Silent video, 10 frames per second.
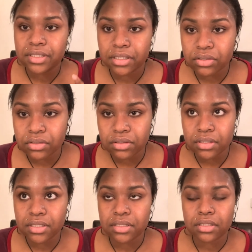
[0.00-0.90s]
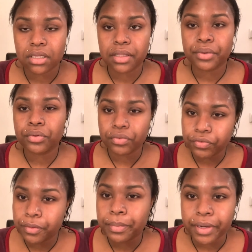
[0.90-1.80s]
tingle is not like
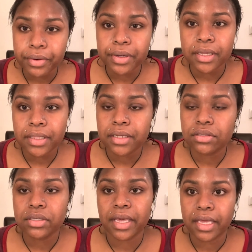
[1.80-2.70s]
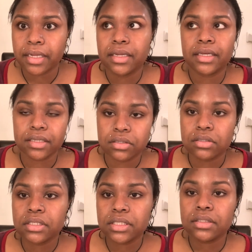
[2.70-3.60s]
overbearing that you can't
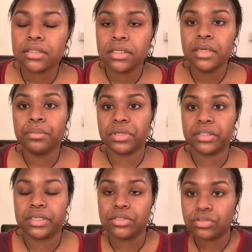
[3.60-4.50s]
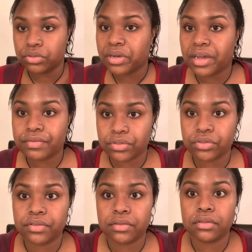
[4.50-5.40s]
handle it, but they do have
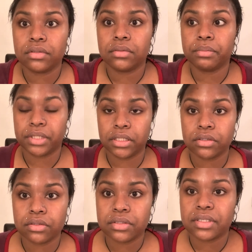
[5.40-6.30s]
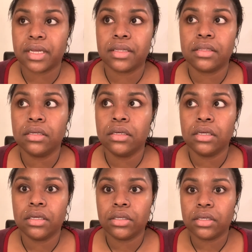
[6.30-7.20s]
certain peels that
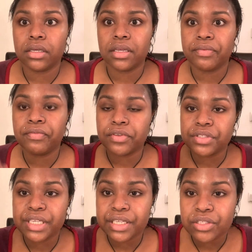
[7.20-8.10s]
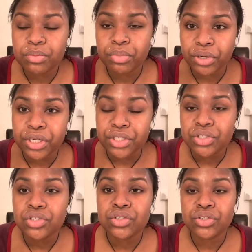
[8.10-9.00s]
it feels like it's burning
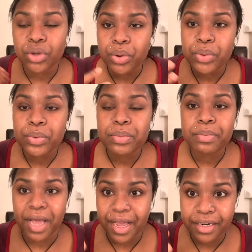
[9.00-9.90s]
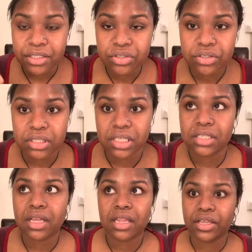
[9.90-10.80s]
so bad in your skin
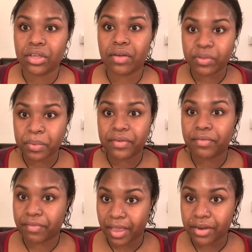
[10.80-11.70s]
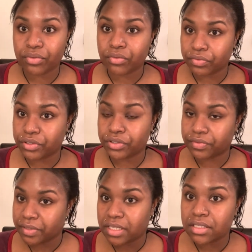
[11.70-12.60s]
that like you have to put a fan over your
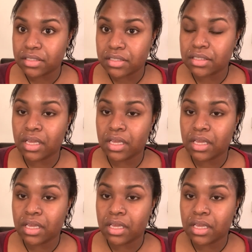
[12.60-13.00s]
face.